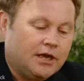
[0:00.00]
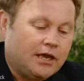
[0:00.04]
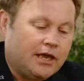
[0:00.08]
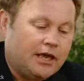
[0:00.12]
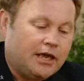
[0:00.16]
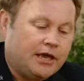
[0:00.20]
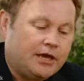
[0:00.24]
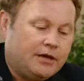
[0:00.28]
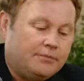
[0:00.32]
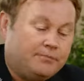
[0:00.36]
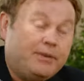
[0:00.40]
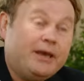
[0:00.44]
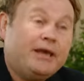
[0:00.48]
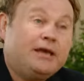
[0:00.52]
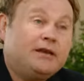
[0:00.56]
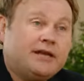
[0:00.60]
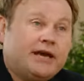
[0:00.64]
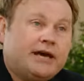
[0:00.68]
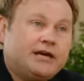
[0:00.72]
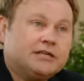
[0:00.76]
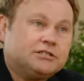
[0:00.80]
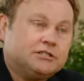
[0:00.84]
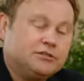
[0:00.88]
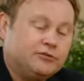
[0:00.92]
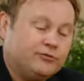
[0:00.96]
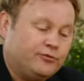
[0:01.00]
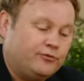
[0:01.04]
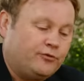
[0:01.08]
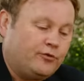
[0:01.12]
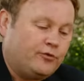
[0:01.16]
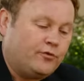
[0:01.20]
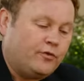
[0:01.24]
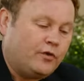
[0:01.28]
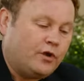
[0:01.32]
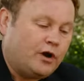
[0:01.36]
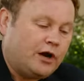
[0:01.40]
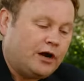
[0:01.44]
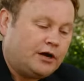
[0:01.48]
and pay NASA
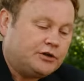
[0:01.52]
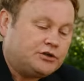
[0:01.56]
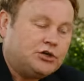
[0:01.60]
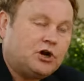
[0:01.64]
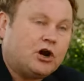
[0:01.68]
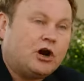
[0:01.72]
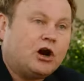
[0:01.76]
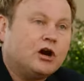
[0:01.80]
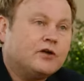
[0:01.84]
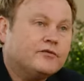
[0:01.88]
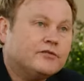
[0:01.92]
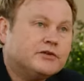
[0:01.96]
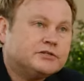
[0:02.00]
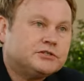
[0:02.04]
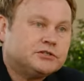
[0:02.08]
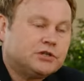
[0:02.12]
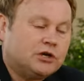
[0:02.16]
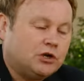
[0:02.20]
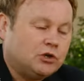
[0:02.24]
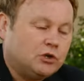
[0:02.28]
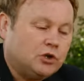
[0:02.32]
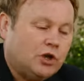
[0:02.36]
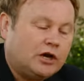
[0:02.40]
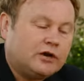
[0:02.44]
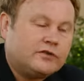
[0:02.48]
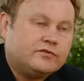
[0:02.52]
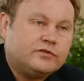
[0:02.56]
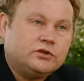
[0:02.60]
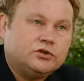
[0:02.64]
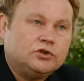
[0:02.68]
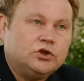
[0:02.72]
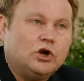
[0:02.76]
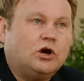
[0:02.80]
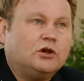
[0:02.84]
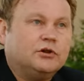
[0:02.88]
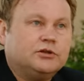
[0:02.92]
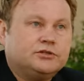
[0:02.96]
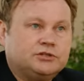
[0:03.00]
to harvest a lot of the
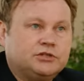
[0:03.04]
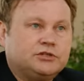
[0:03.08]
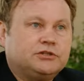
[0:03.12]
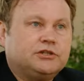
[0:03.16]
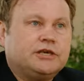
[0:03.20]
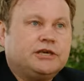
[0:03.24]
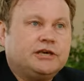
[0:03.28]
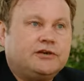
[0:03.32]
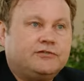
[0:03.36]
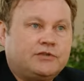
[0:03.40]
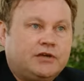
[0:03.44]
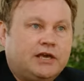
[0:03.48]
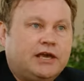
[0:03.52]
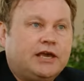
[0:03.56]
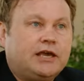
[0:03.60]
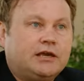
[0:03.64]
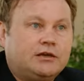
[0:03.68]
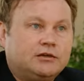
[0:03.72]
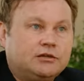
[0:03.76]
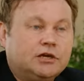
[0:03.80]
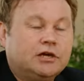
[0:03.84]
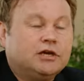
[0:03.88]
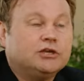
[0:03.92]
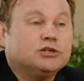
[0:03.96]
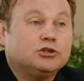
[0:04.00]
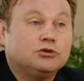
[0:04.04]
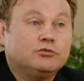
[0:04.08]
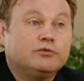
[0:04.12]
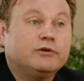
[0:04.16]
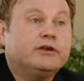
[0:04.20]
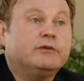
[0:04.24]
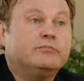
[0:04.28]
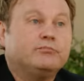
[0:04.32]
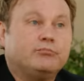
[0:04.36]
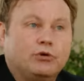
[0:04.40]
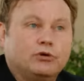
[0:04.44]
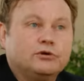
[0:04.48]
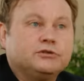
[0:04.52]
knowledge that they have gained, to
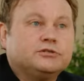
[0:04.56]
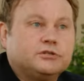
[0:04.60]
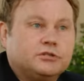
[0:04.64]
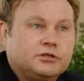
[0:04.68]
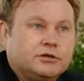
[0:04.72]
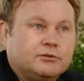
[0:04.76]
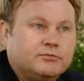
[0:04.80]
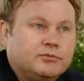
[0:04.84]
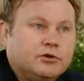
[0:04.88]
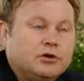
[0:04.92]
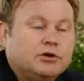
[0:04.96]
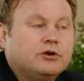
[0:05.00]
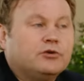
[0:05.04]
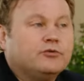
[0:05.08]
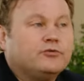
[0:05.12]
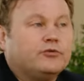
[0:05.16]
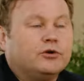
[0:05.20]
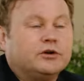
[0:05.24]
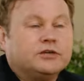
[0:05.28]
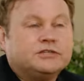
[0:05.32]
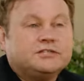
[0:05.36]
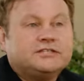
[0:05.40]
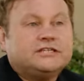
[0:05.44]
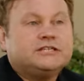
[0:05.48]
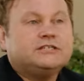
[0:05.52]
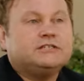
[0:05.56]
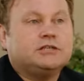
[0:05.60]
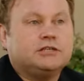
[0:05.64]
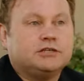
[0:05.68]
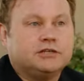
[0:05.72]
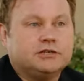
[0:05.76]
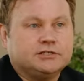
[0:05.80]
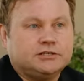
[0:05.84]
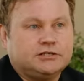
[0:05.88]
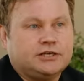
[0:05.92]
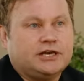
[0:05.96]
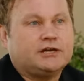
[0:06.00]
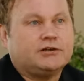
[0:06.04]
reimburse them for
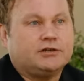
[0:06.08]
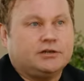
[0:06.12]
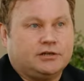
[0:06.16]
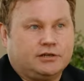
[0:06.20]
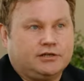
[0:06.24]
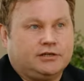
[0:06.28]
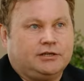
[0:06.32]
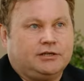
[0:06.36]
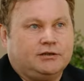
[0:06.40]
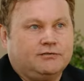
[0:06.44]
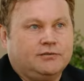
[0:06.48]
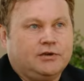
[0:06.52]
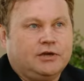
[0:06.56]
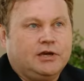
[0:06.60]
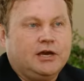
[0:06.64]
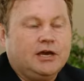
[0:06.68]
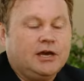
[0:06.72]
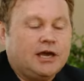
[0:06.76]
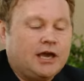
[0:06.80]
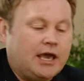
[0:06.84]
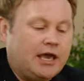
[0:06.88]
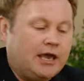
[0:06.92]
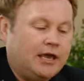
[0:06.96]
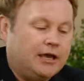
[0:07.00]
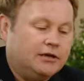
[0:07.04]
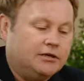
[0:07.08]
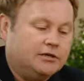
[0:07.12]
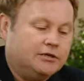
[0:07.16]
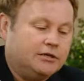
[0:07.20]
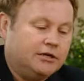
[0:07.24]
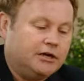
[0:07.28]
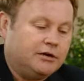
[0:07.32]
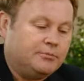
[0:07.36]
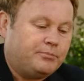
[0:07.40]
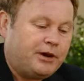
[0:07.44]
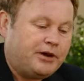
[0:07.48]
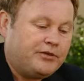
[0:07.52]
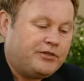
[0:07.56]
assisting us technically. And
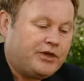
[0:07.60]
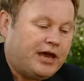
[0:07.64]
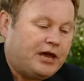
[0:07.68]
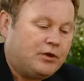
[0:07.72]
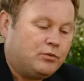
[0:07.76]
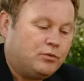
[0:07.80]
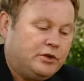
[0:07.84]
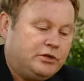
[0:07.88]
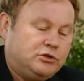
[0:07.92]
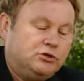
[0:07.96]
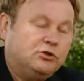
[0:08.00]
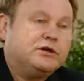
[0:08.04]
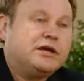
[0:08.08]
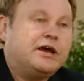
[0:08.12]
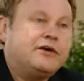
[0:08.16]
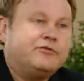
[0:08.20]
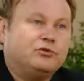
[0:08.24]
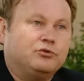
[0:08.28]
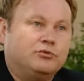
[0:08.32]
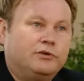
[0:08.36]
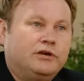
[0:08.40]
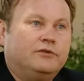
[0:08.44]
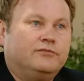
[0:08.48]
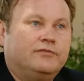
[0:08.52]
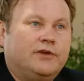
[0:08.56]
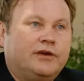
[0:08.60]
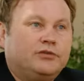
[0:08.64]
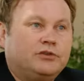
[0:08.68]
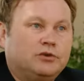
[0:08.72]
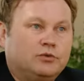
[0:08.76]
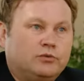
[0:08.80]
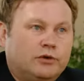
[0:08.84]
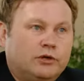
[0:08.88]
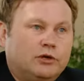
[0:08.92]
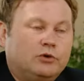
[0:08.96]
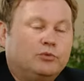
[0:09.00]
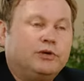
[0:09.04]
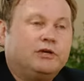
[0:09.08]
by that, we don't have to reinvent
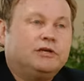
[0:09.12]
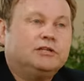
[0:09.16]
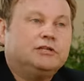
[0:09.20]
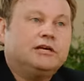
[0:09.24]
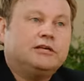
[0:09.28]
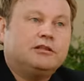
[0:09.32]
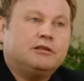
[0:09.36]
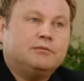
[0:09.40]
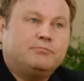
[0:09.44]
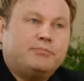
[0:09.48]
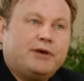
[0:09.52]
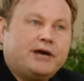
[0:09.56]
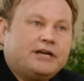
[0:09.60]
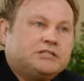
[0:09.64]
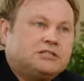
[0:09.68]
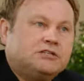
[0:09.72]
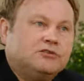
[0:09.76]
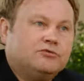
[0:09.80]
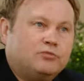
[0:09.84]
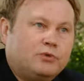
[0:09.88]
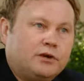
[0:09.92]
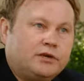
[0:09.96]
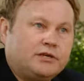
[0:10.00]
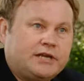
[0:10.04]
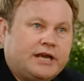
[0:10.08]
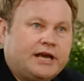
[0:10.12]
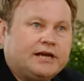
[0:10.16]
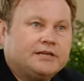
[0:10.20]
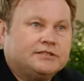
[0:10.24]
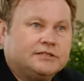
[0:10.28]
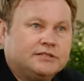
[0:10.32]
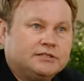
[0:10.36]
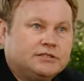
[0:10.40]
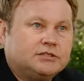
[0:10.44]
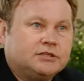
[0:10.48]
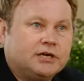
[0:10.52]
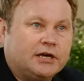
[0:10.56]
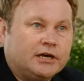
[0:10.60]
the wheel. We can take the best of what
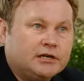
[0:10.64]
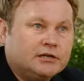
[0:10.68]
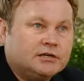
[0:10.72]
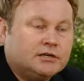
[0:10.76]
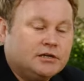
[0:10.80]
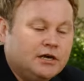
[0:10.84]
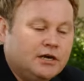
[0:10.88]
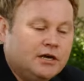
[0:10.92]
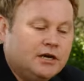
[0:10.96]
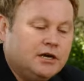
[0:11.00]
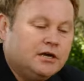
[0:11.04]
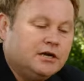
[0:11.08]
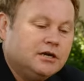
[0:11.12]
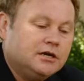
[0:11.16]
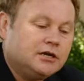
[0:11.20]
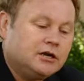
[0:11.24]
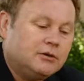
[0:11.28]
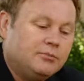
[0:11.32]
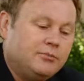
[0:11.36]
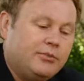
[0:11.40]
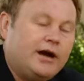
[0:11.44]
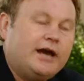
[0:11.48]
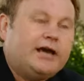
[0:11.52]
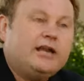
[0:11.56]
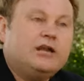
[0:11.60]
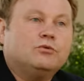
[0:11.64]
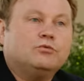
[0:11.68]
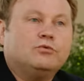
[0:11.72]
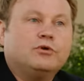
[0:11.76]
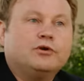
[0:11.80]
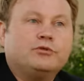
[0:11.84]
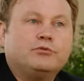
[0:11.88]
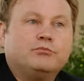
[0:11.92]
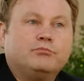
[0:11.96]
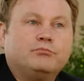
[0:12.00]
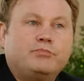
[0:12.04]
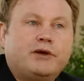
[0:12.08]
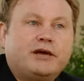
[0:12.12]
NASA's done, combine it
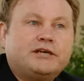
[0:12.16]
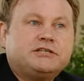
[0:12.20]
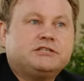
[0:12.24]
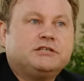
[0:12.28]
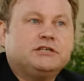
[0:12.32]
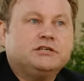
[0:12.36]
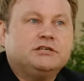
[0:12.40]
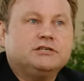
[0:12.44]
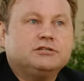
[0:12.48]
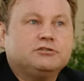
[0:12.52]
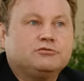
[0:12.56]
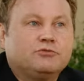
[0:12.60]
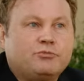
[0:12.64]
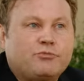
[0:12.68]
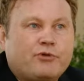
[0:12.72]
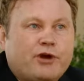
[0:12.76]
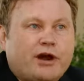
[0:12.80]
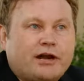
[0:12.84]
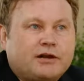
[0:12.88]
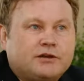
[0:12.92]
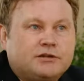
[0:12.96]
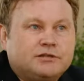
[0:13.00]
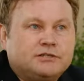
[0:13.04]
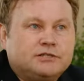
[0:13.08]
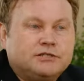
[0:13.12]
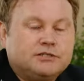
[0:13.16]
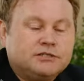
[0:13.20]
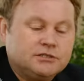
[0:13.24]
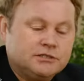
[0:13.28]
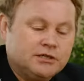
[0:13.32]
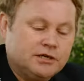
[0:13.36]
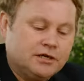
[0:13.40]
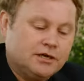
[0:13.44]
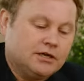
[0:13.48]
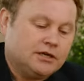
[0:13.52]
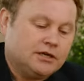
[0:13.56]
with best industry practices,